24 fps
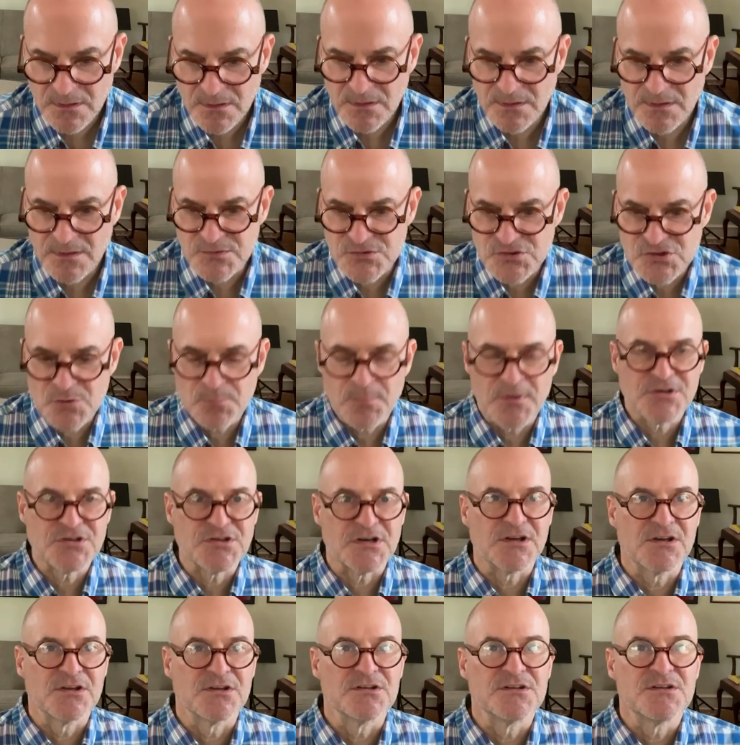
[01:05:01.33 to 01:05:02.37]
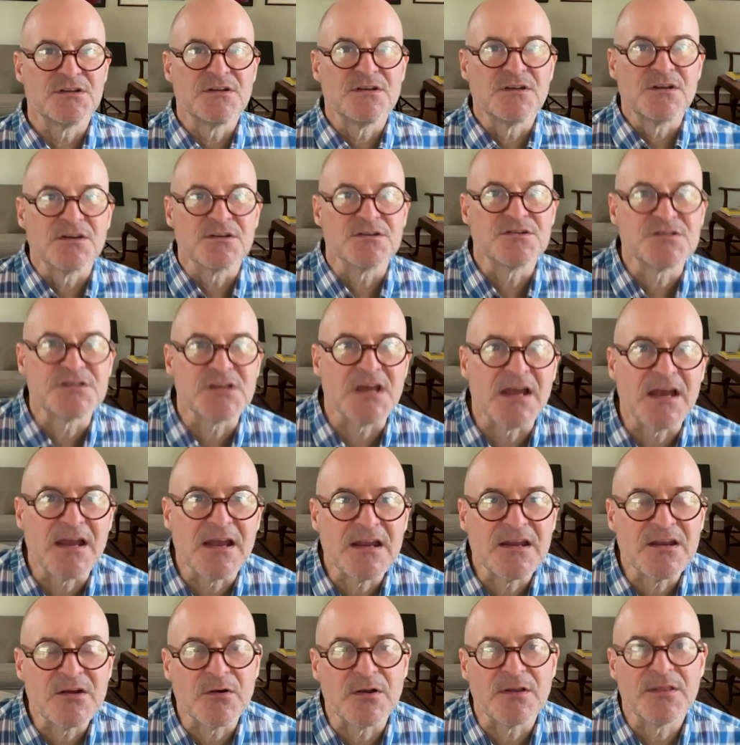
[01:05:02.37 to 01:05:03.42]
There's so much I could say.
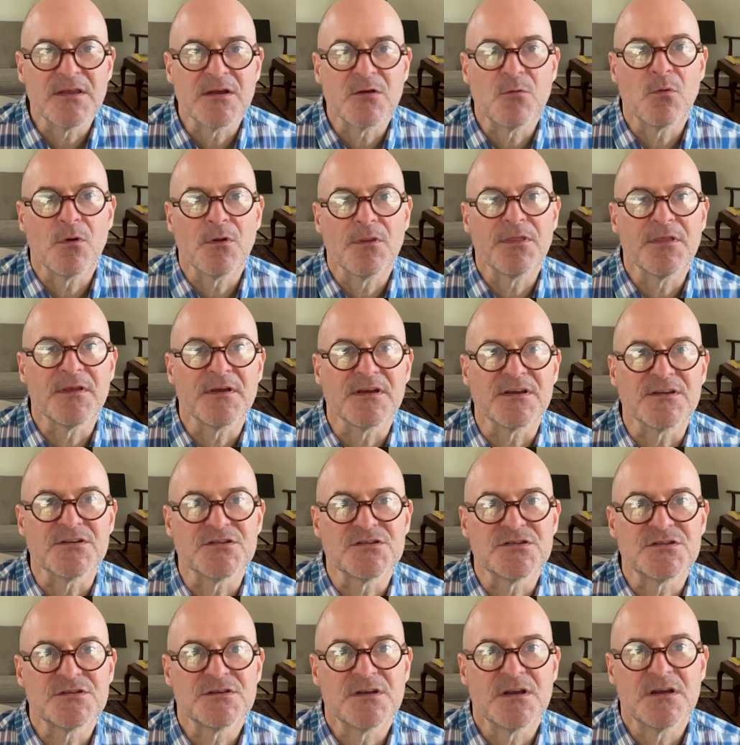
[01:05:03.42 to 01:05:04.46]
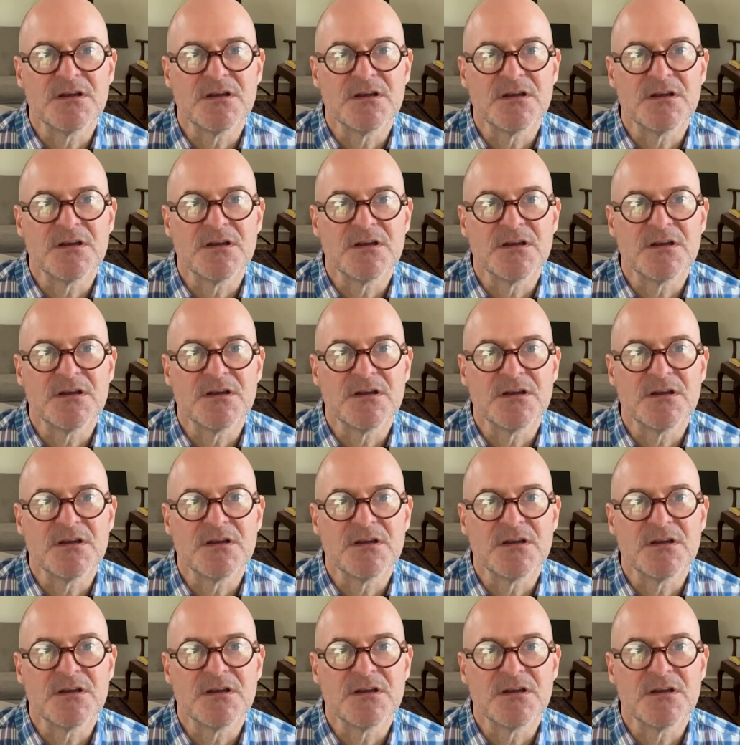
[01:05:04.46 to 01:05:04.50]
You know, I think one thing is